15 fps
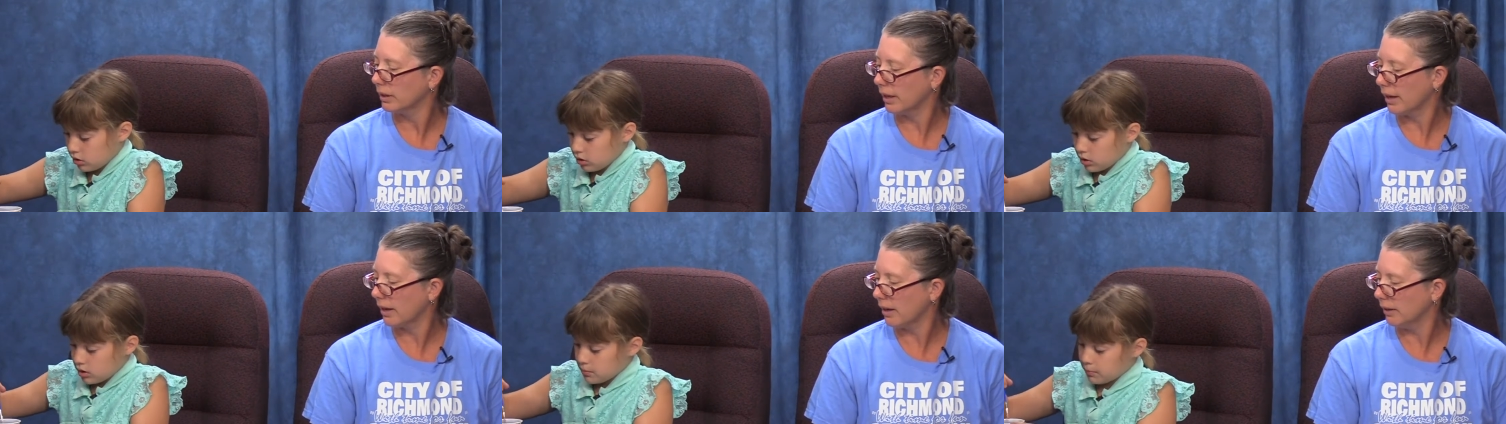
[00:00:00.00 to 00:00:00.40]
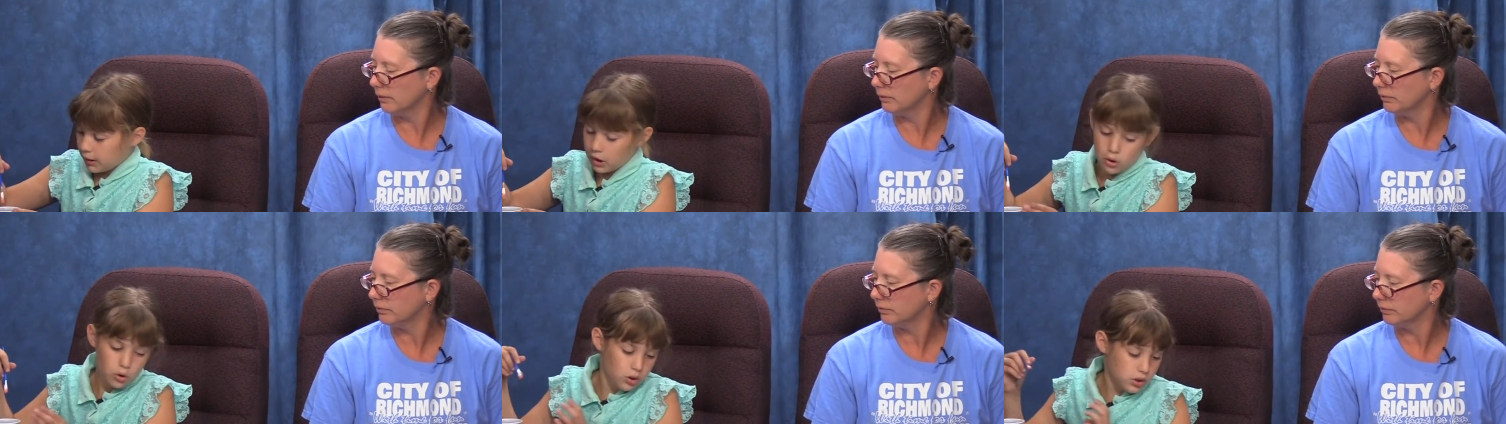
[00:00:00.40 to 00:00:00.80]
Speaker 1: Yeah.
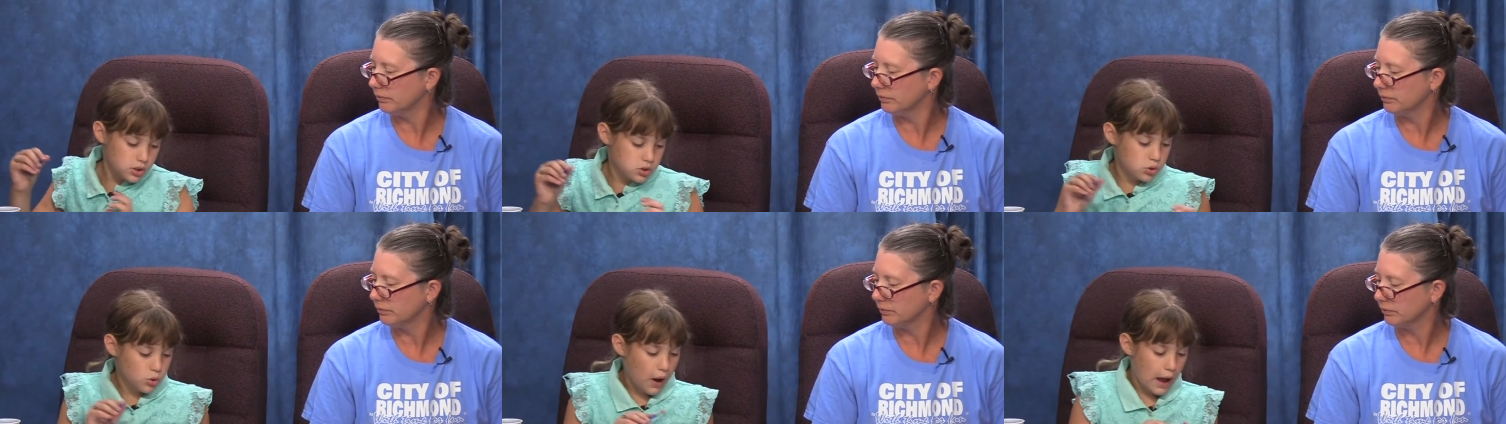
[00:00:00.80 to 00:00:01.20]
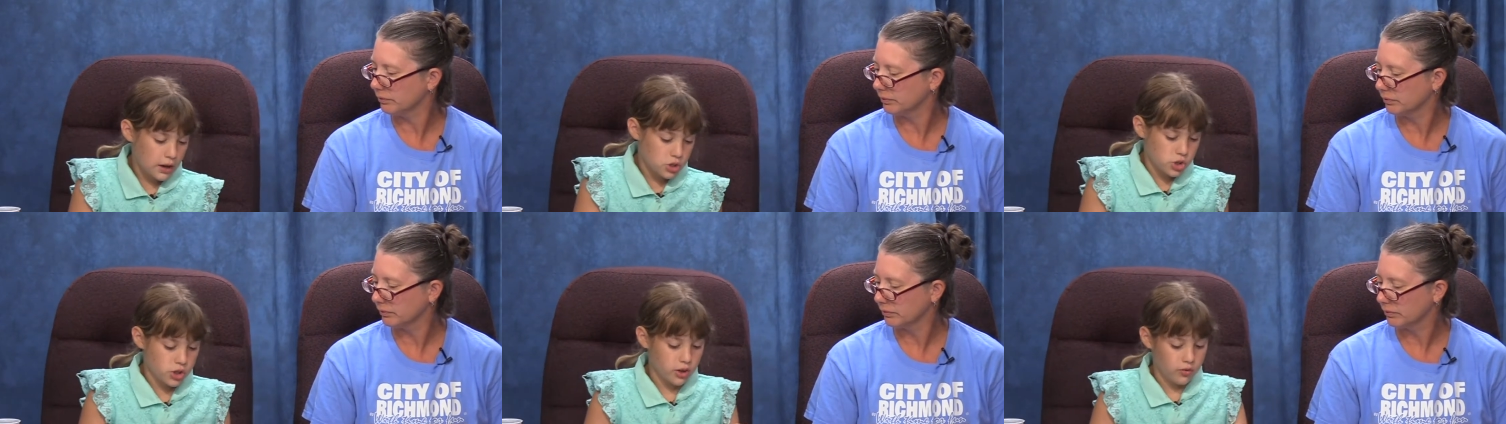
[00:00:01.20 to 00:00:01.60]
My goal is to
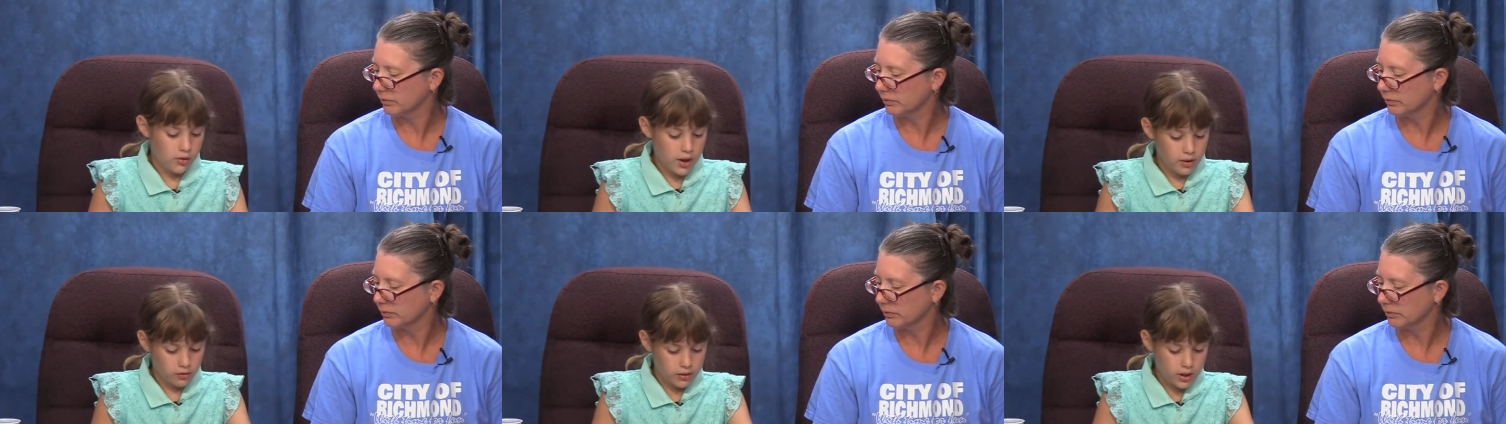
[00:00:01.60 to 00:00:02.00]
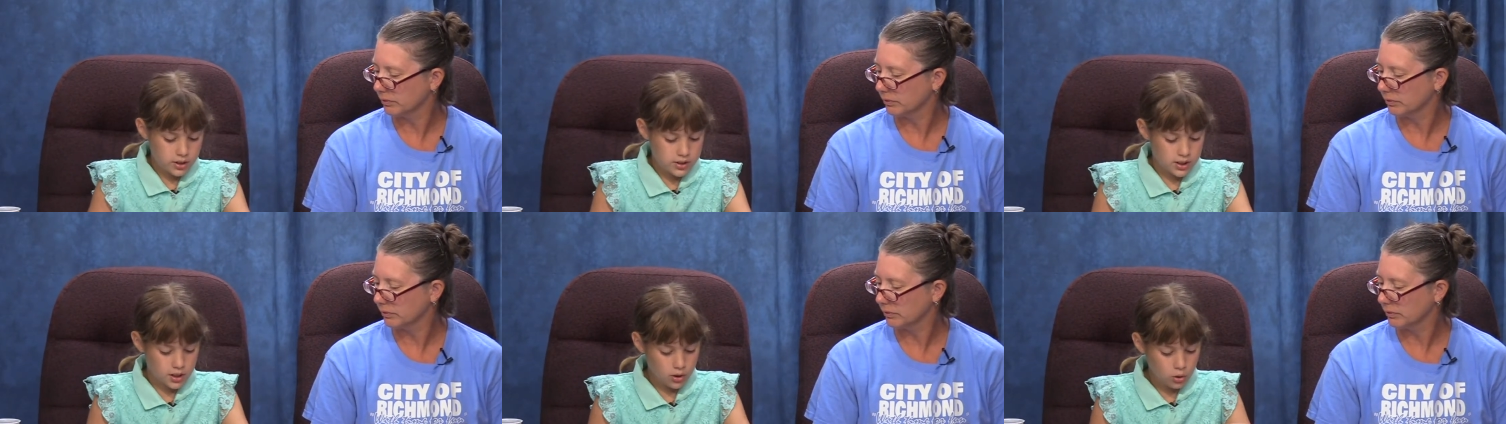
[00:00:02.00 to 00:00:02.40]
actually create
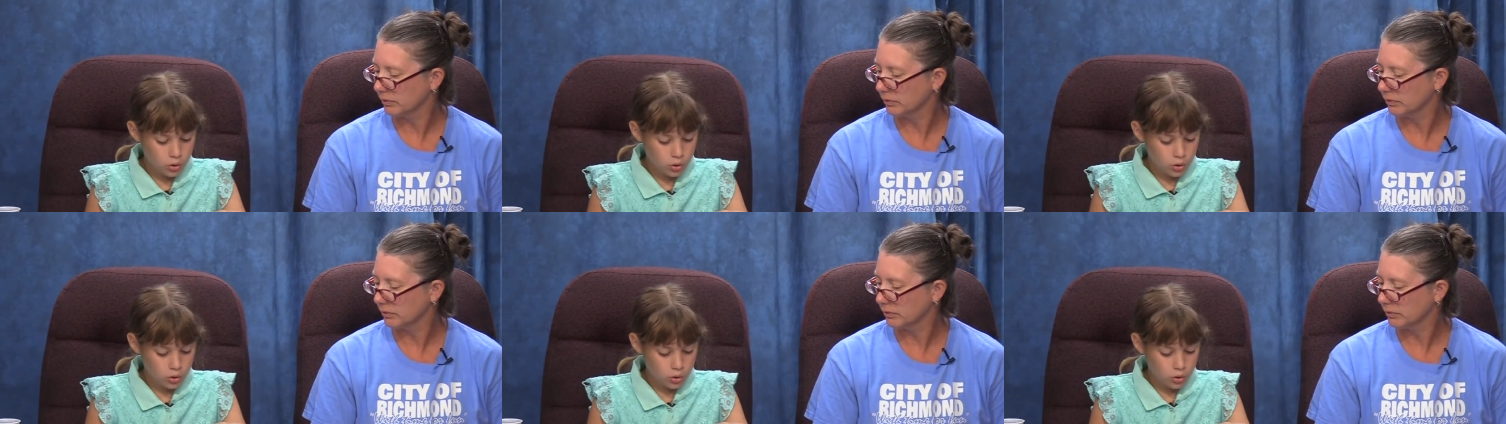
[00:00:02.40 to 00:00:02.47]
real sea